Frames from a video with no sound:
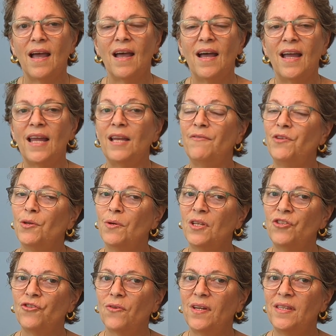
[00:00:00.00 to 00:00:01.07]
And if you
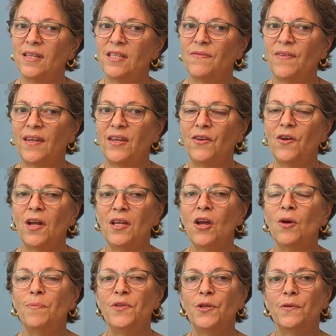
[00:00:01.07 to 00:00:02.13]
enjoyed this video, I
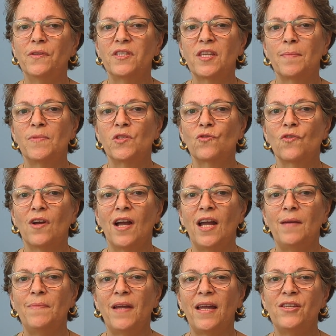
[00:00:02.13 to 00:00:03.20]
hope you'll
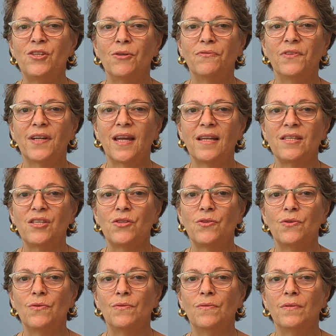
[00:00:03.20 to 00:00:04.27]
subscribe. And don't forget
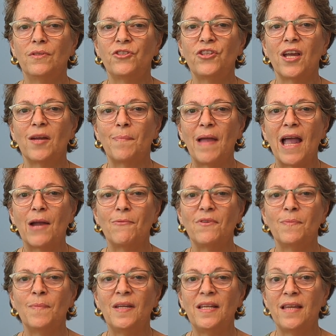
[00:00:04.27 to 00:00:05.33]
to check back
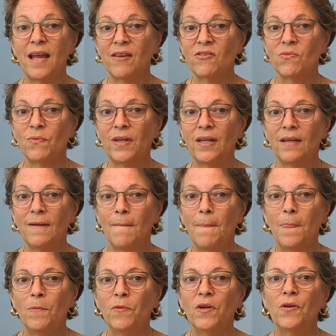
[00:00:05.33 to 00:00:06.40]
with me next week.
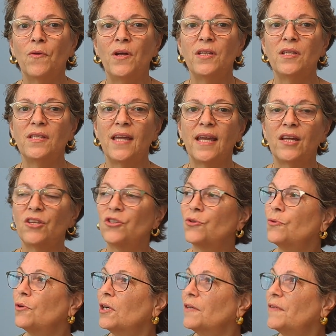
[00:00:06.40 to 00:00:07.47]
We're going to take a
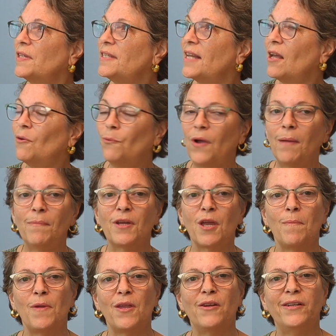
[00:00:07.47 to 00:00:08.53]
tour of a Del Webb
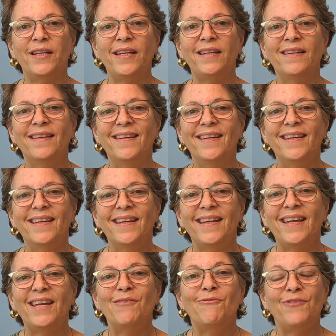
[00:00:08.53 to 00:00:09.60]
community
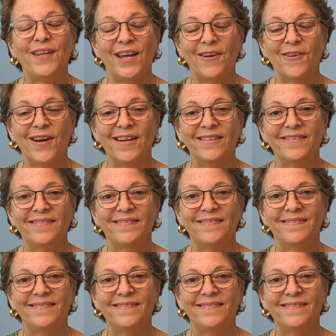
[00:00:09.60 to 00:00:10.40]
in Viera.